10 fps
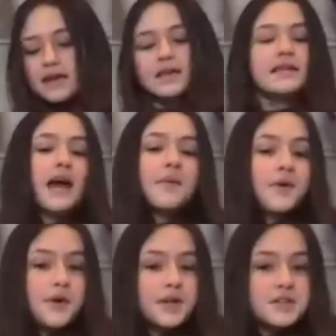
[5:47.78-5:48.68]
Now we're
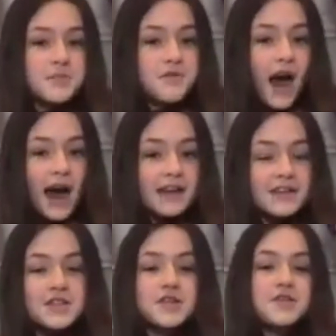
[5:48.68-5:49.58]
going to move
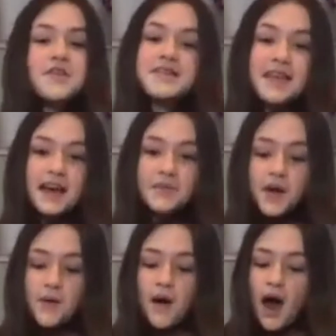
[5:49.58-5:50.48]
on to the second
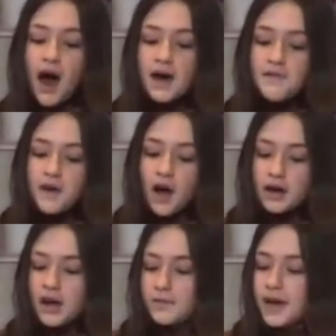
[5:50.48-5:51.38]
row of our
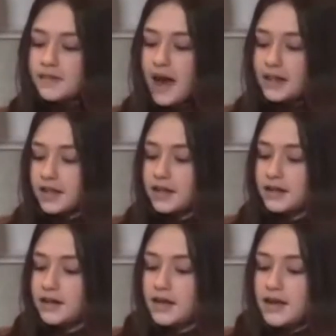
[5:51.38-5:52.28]
cupcake liner.
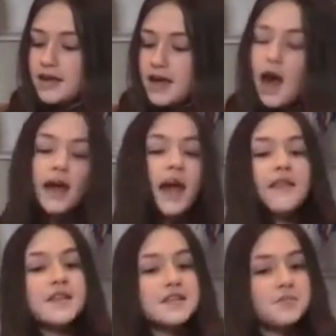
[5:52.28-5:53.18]

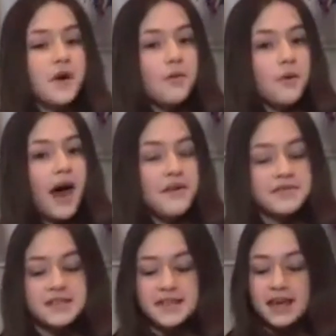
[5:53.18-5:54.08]
Again, this row will have
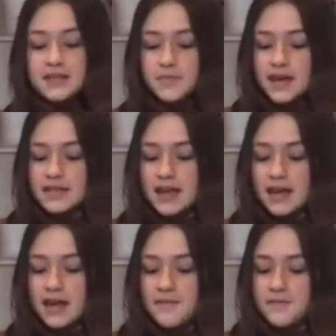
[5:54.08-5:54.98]
6 beads in
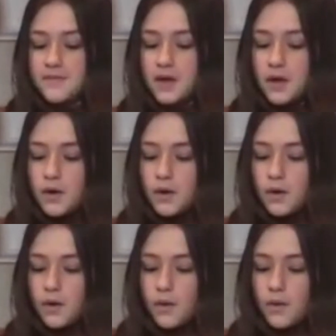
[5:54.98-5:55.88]
it.
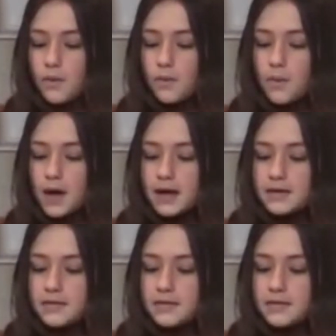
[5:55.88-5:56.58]
1,